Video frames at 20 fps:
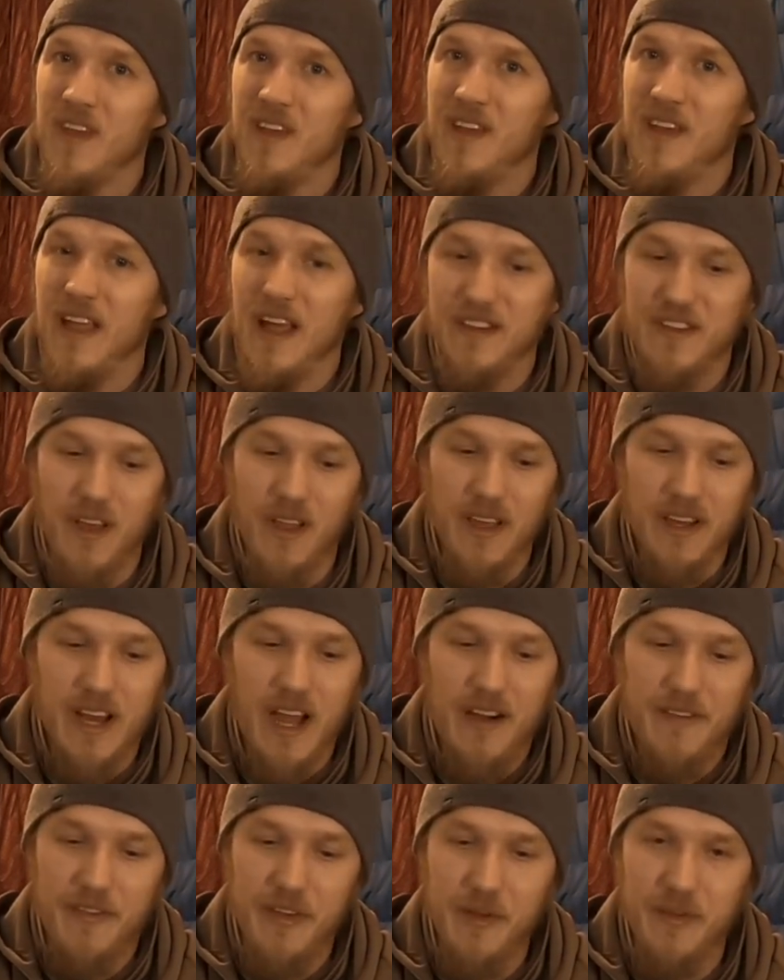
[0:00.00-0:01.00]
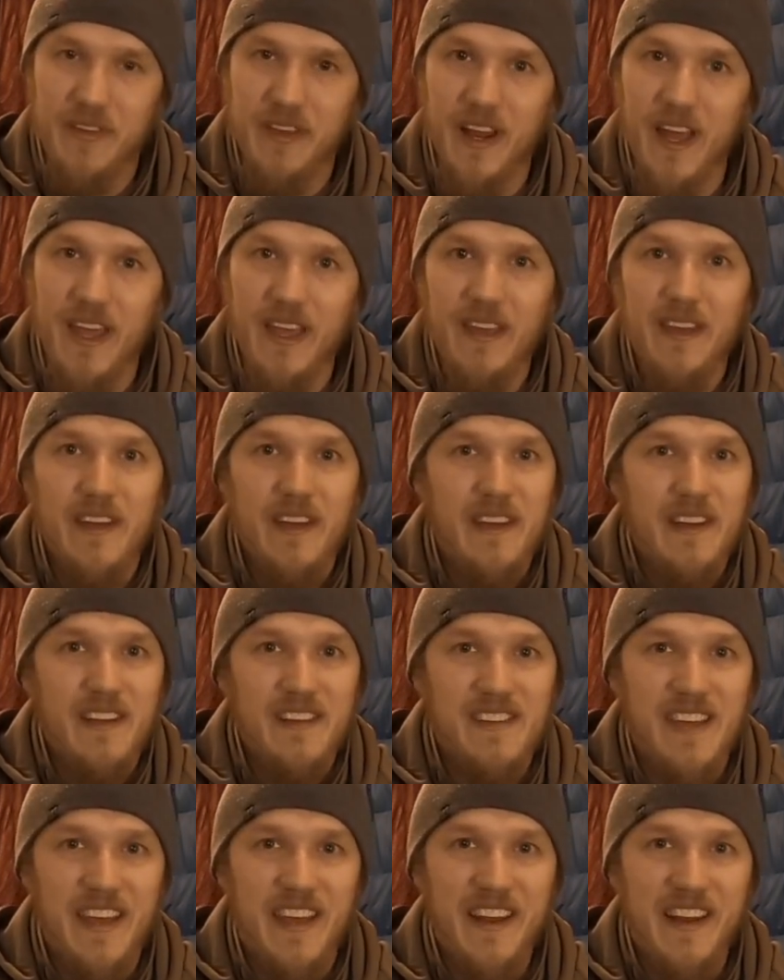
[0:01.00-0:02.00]
That's all I got for you today.
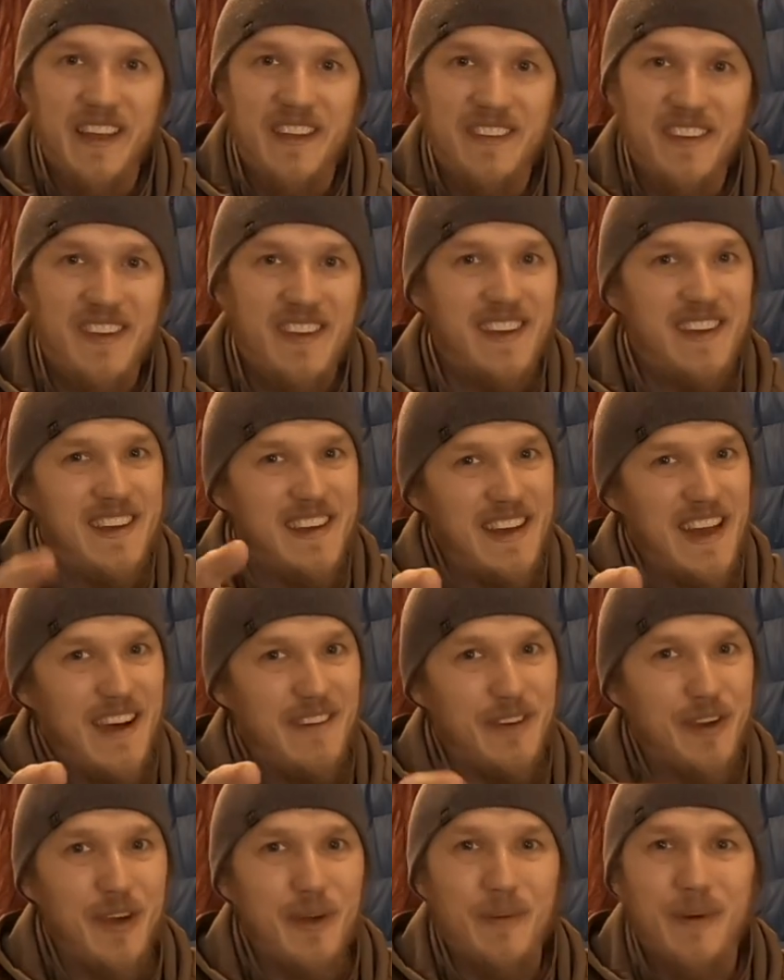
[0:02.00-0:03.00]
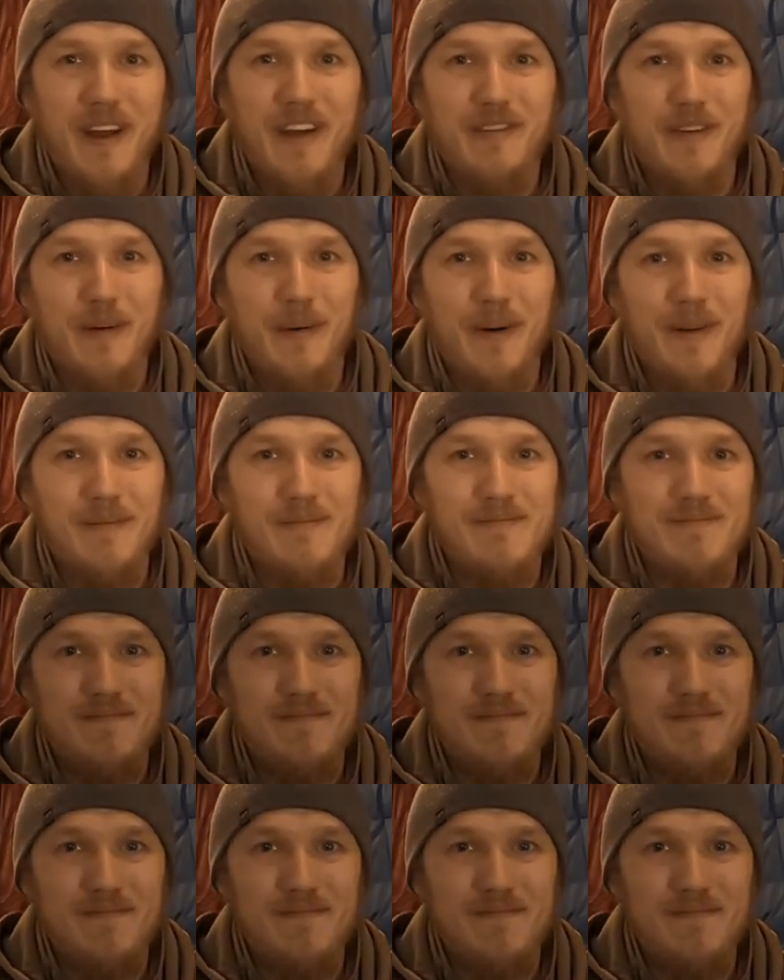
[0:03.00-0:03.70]
Take it easy. Have a good one, everyone.